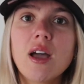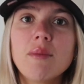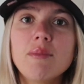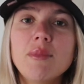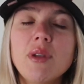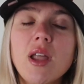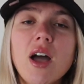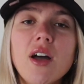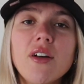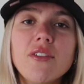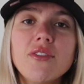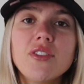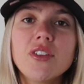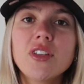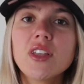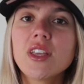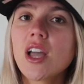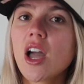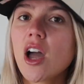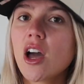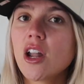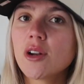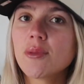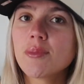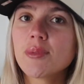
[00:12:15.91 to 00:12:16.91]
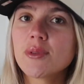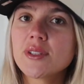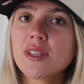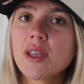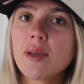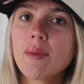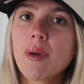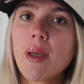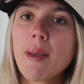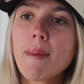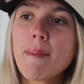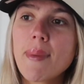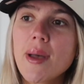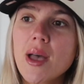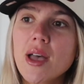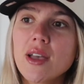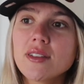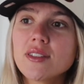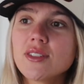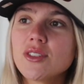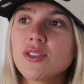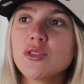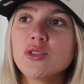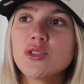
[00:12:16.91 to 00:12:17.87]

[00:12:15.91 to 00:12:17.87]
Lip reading: I'm not feeling 100% my best.